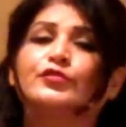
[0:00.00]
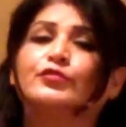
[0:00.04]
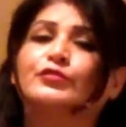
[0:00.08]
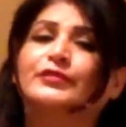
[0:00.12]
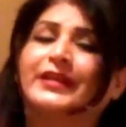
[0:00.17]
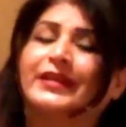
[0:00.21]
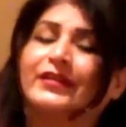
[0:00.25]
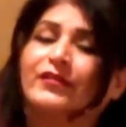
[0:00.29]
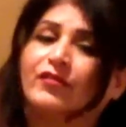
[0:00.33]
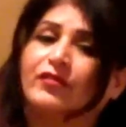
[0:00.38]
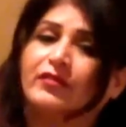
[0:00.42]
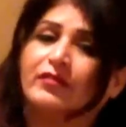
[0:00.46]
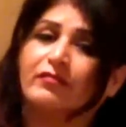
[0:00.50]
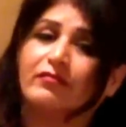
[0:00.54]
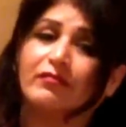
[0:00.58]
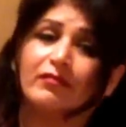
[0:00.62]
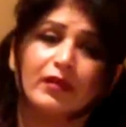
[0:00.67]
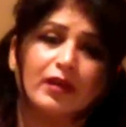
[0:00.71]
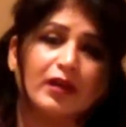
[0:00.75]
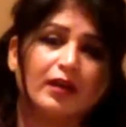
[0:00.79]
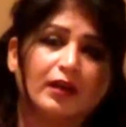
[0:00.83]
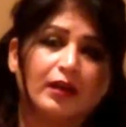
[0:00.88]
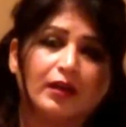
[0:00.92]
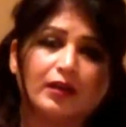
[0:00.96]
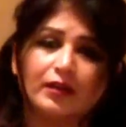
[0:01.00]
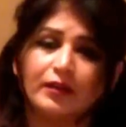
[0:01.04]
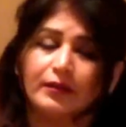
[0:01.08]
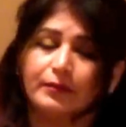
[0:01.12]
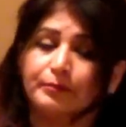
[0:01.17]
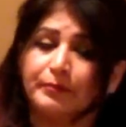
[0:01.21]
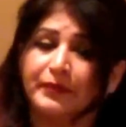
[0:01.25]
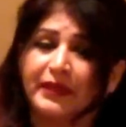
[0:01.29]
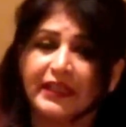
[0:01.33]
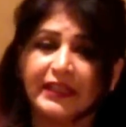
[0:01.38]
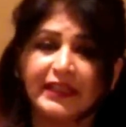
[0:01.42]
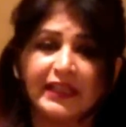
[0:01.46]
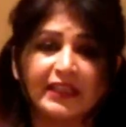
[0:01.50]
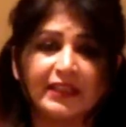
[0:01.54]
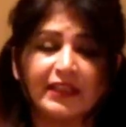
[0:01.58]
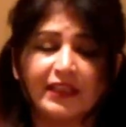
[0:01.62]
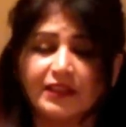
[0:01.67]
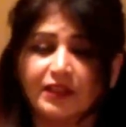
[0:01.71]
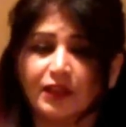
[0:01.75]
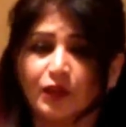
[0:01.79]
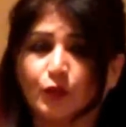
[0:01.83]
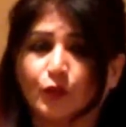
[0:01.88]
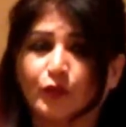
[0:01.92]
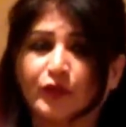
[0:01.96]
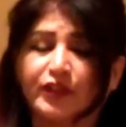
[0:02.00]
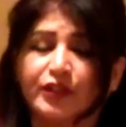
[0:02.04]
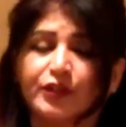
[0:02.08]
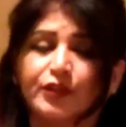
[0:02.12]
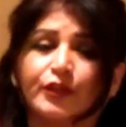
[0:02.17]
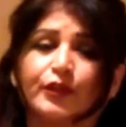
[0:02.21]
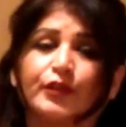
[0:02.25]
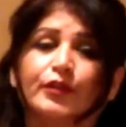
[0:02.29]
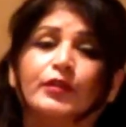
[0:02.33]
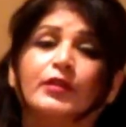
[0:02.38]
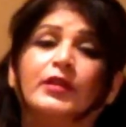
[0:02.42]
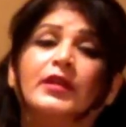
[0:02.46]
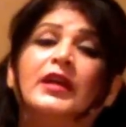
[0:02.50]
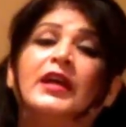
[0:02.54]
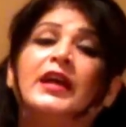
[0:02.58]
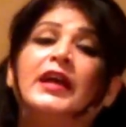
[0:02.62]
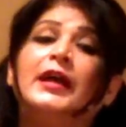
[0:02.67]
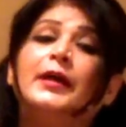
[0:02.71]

You can make another video,